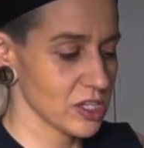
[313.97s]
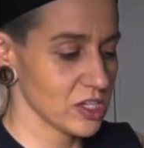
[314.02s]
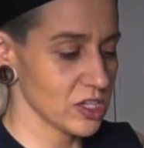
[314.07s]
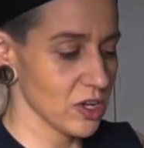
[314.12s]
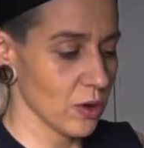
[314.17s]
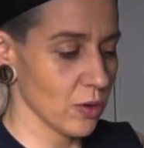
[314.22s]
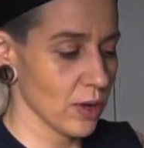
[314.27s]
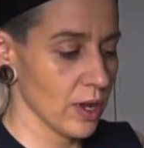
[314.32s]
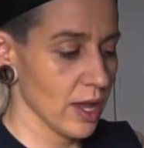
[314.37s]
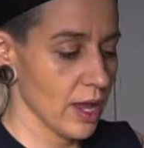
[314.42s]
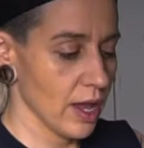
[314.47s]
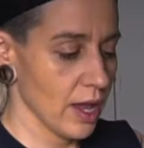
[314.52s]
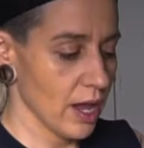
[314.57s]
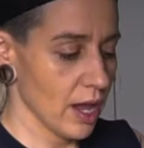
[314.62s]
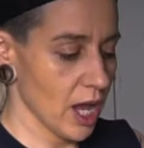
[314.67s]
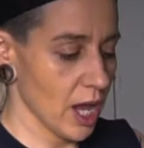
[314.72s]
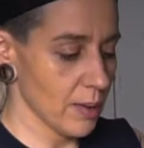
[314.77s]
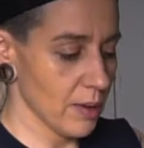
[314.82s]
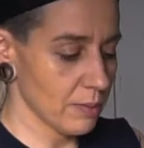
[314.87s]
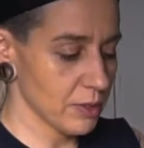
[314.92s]
So
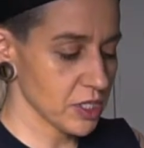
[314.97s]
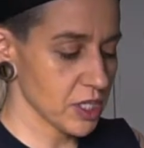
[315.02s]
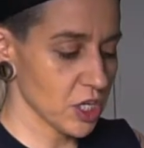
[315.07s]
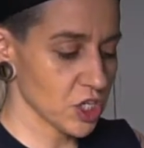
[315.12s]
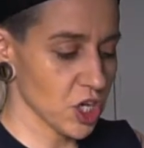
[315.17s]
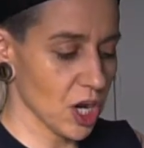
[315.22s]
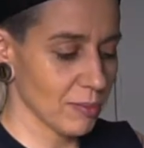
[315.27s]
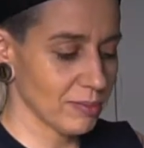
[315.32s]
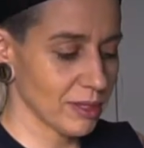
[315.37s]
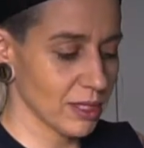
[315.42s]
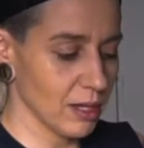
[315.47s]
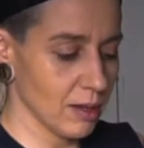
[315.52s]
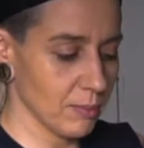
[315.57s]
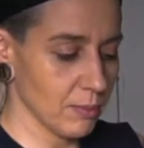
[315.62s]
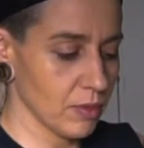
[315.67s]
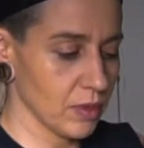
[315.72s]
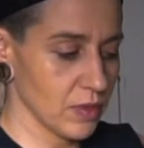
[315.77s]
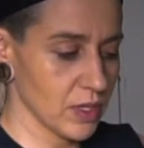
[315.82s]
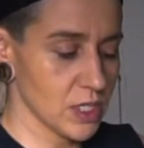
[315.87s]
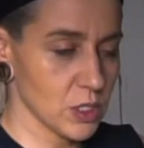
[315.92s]
uh, I'm just gonna chop
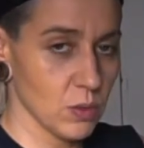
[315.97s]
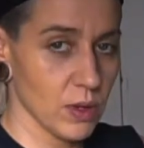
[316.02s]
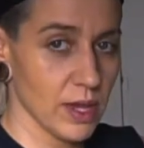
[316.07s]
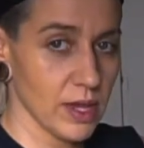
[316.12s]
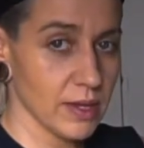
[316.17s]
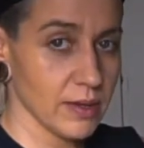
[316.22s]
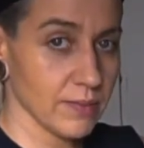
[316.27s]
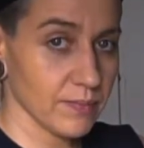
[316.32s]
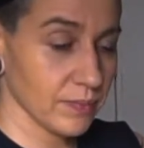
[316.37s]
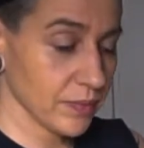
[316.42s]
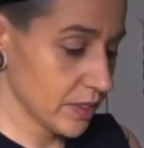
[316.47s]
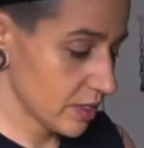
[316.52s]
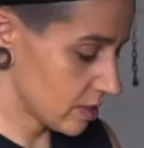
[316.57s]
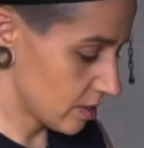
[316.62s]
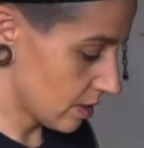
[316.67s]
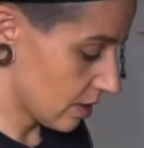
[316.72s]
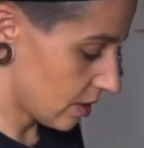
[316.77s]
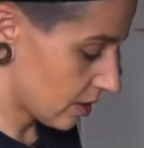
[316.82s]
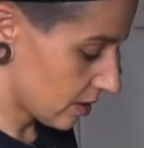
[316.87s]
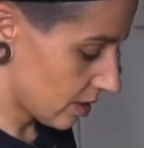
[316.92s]
them this way
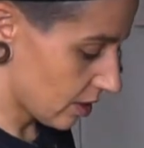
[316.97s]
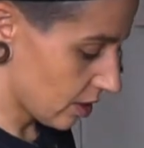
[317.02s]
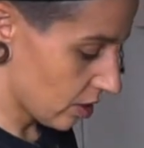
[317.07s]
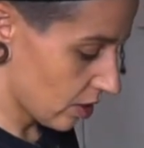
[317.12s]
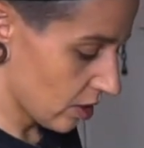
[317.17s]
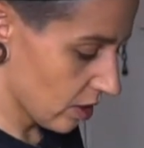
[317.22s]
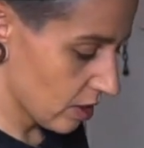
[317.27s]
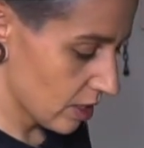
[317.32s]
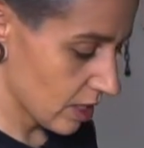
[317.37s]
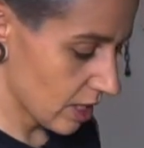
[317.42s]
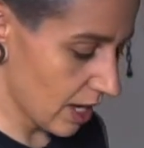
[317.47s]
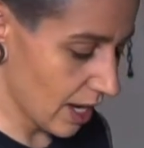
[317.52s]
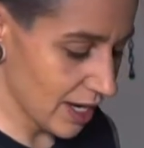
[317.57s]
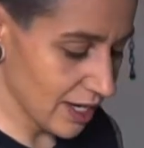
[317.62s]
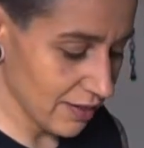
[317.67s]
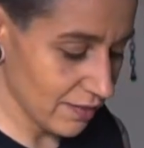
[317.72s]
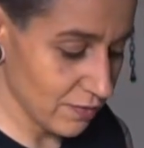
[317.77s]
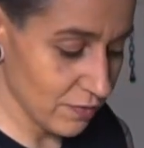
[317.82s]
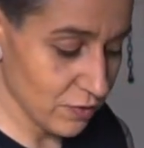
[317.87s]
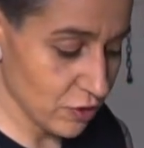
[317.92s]
so that they're
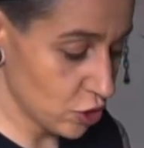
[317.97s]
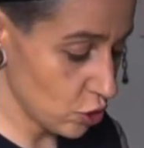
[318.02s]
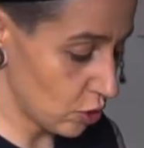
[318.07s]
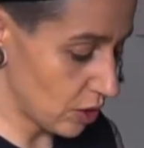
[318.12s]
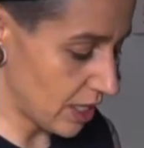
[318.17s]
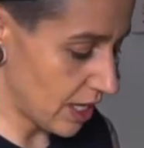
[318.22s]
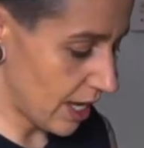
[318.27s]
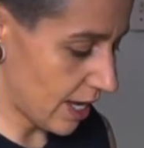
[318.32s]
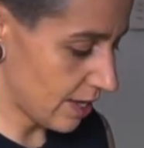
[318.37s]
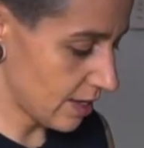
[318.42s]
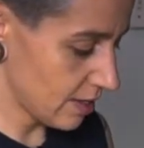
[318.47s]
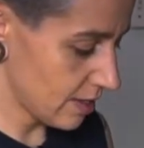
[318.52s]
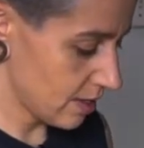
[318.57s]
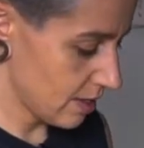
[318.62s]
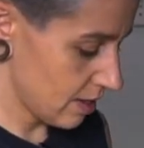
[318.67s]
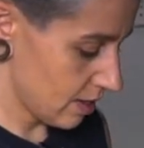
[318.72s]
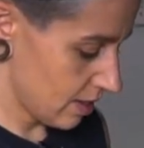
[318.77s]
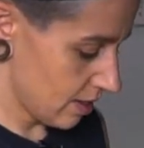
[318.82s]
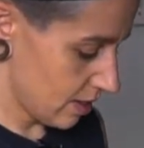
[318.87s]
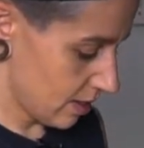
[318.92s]
kind of julienne,
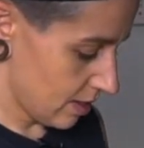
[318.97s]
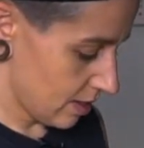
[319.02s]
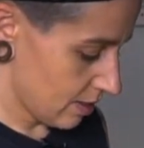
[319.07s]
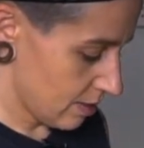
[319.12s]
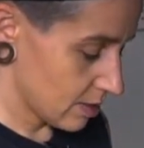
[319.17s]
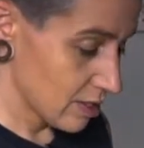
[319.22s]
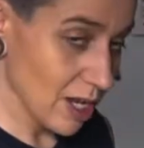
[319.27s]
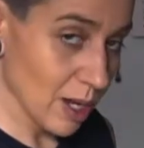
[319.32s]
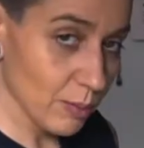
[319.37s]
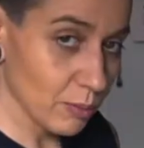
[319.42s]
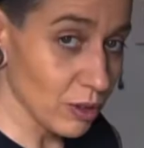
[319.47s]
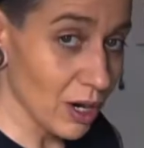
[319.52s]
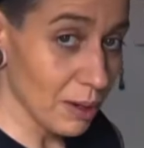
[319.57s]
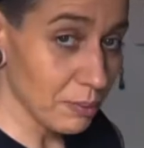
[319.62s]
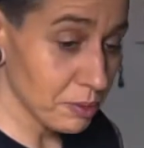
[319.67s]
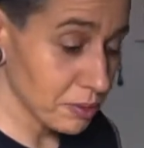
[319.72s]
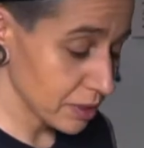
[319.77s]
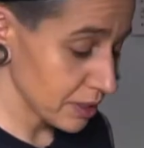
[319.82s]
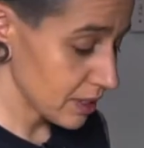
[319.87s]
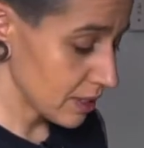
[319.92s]
not
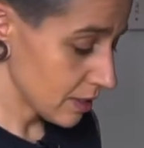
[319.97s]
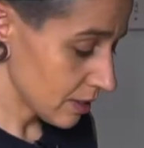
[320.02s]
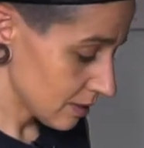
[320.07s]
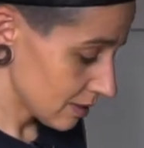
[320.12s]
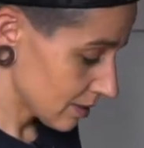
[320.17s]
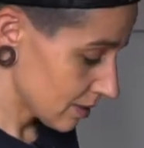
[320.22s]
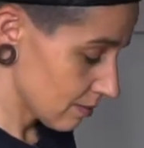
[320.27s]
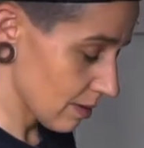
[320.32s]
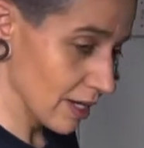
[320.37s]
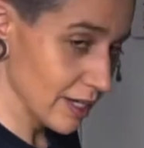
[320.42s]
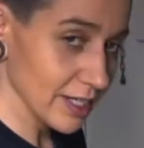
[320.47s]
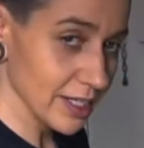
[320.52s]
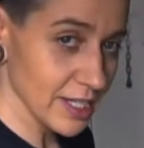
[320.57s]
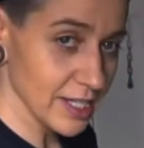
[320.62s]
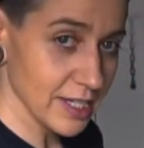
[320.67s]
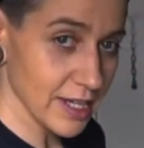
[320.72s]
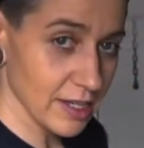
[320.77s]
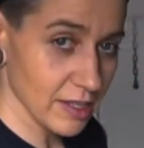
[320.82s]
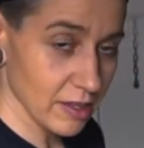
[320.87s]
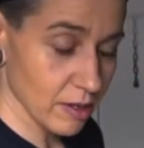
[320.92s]
properly. I'm not gonna
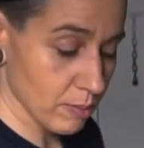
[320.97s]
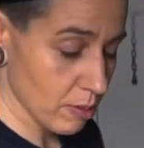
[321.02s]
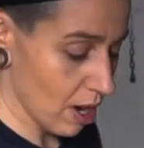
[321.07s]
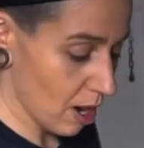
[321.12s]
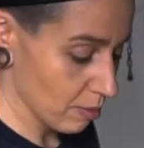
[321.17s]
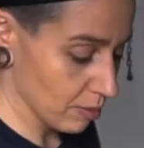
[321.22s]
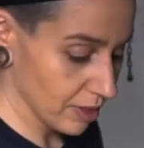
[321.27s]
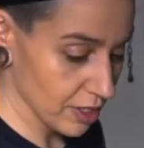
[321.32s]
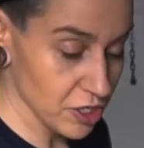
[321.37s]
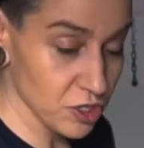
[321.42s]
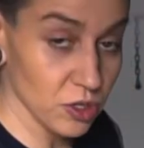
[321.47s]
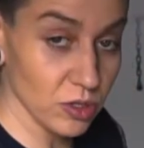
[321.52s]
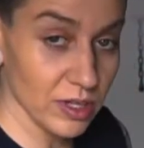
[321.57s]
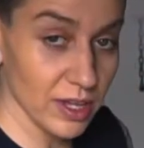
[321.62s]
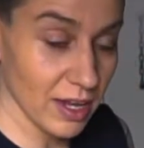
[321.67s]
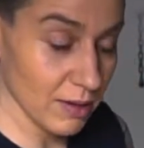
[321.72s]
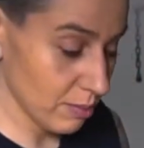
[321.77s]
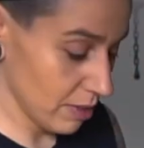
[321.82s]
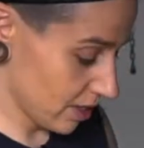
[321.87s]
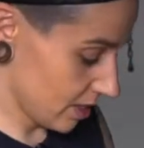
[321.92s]
say that they're properly
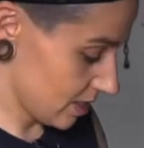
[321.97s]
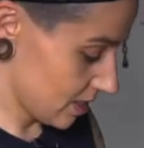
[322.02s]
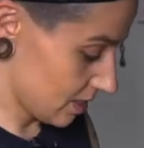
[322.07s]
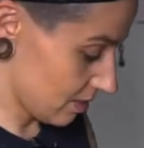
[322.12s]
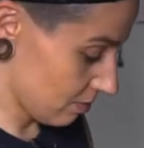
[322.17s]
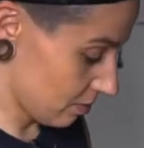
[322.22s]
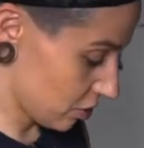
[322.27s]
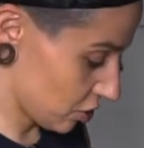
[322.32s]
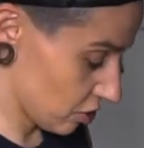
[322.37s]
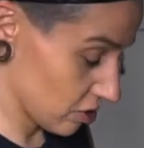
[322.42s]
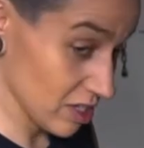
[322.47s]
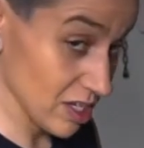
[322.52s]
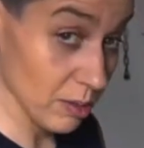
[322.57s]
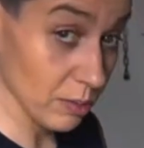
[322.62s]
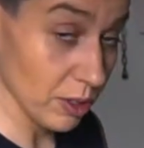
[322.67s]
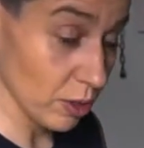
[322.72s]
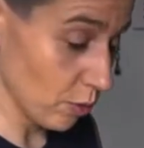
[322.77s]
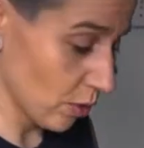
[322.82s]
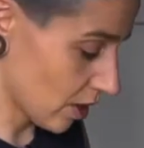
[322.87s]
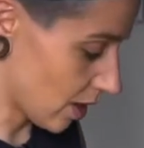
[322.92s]
julienne because I'm sure
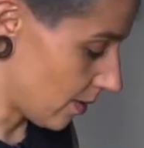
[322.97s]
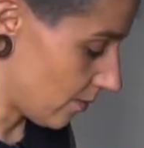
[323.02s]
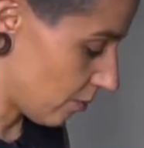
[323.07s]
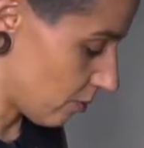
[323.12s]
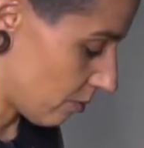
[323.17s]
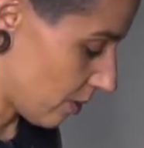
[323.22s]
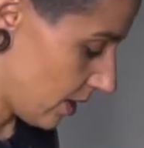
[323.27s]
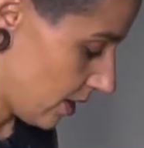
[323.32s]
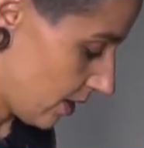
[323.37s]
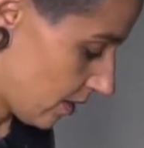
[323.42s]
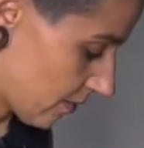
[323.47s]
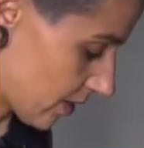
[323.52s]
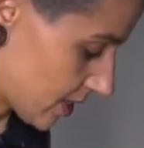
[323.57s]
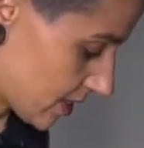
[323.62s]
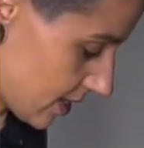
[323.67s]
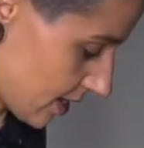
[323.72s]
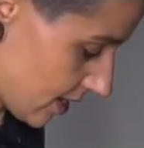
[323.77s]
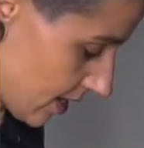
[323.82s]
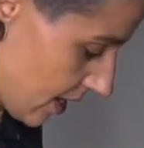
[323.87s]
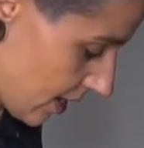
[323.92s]
somebody will come for me if I
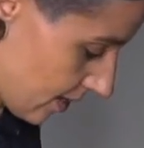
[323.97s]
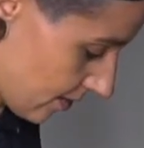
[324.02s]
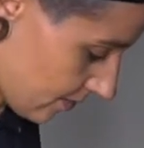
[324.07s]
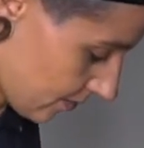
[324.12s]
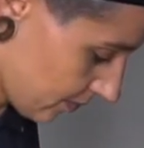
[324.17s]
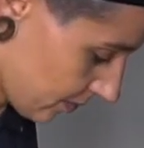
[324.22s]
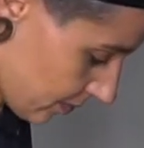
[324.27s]
say that.